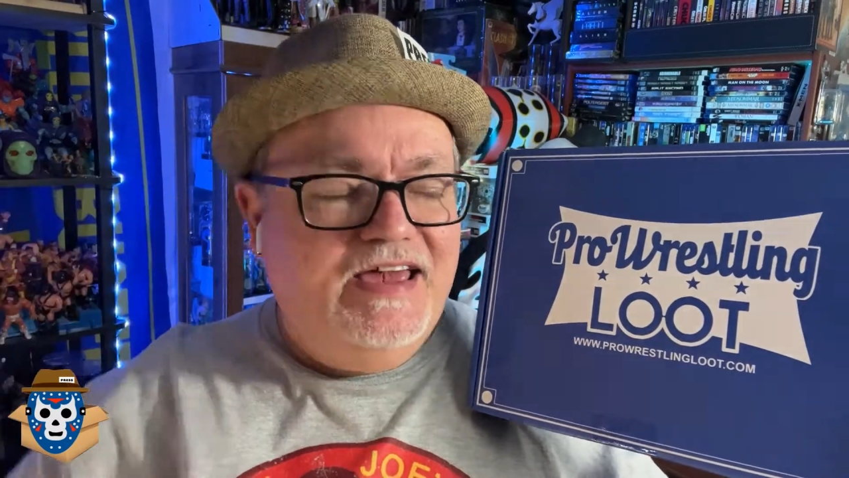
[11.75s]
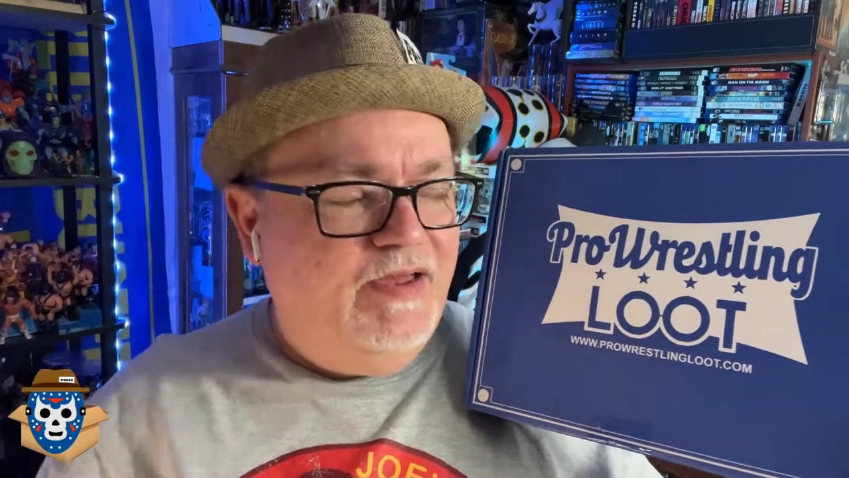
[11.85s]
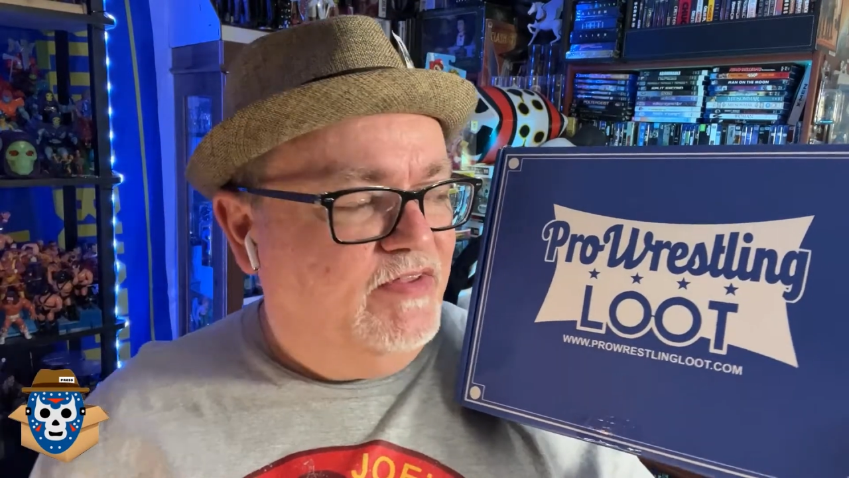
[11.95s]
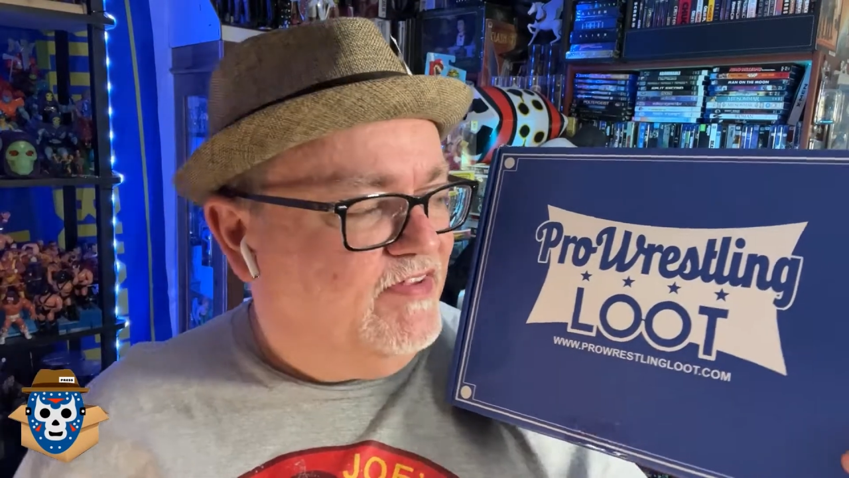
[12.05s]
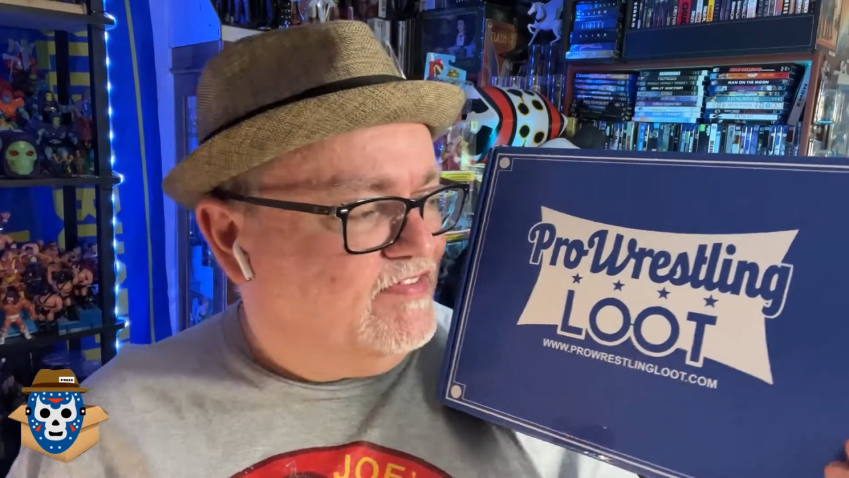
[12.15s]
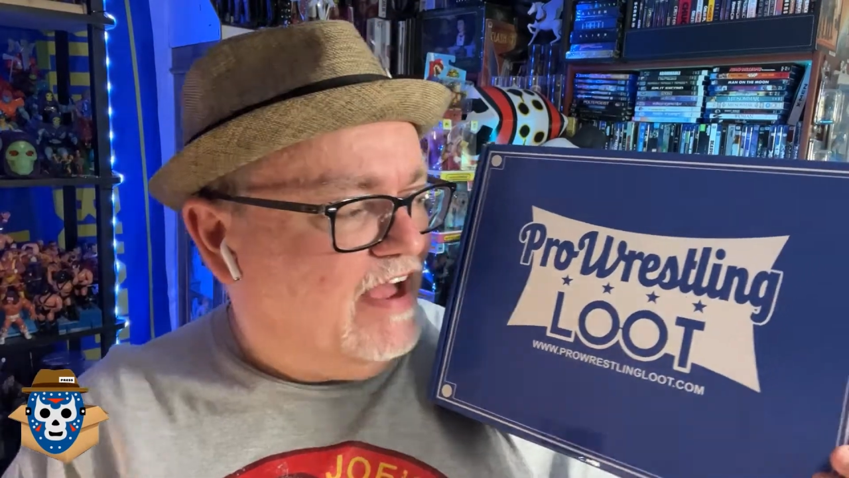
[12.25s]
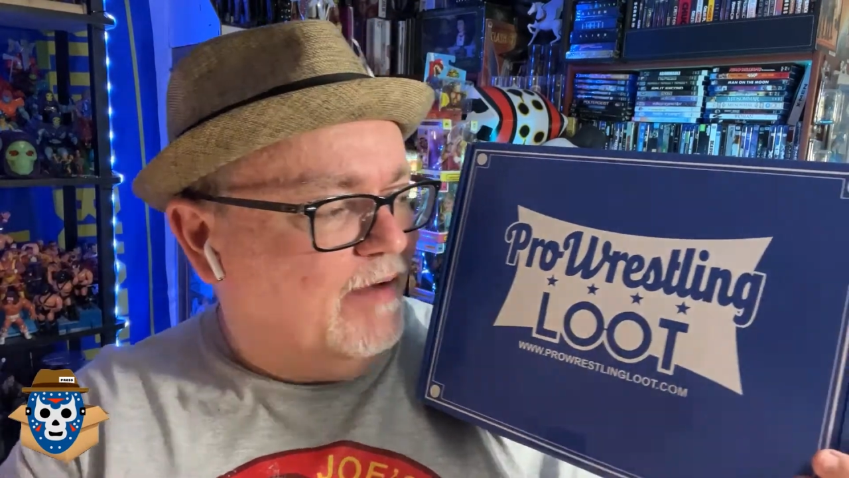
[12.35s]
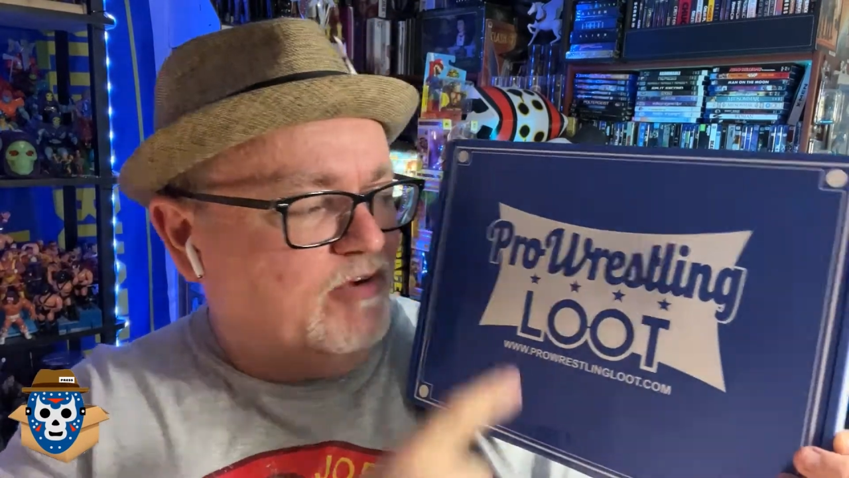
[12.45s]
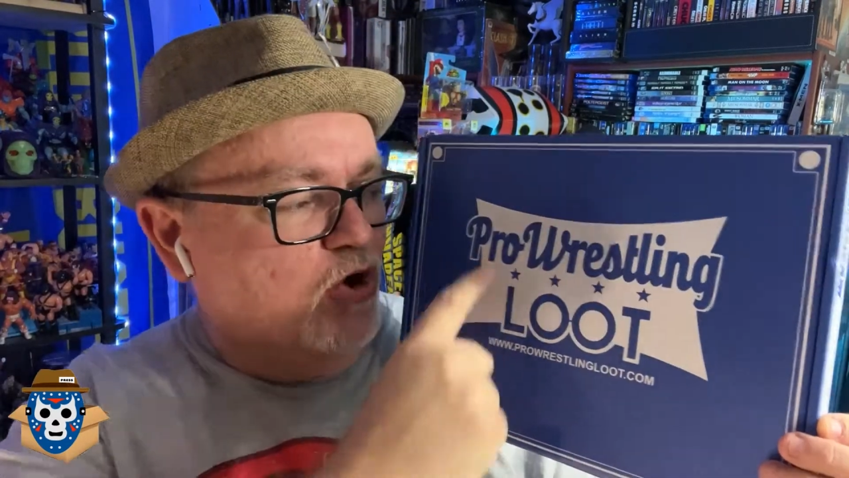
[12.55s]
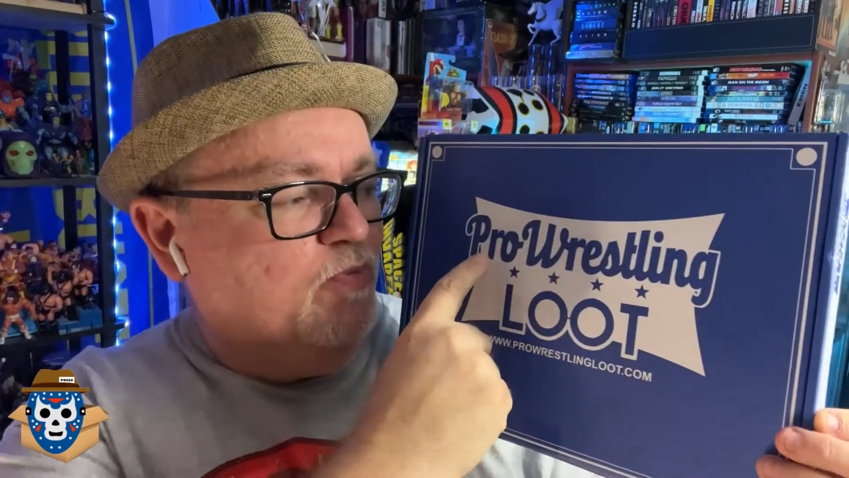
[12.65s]
and it's
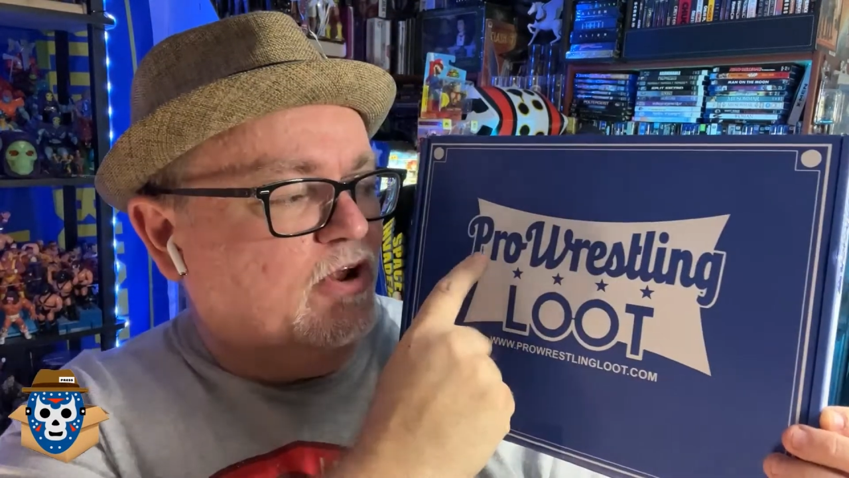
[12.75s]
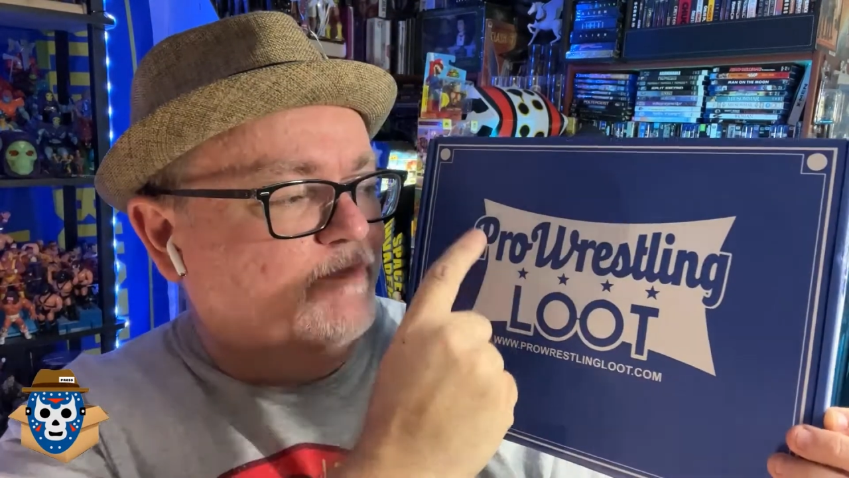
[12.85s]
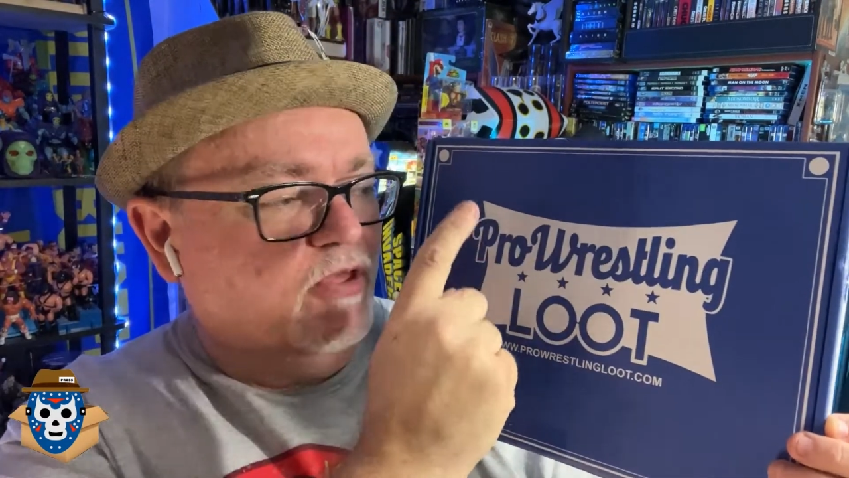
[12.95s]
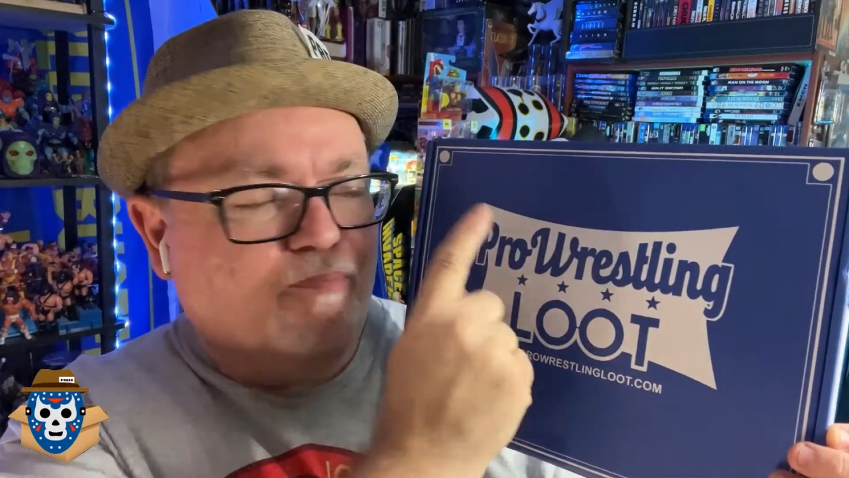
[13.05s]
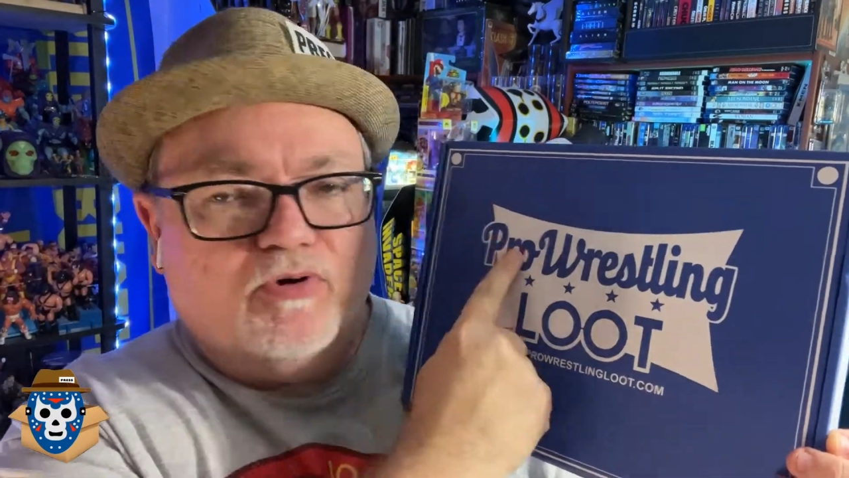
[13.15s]
time to open up the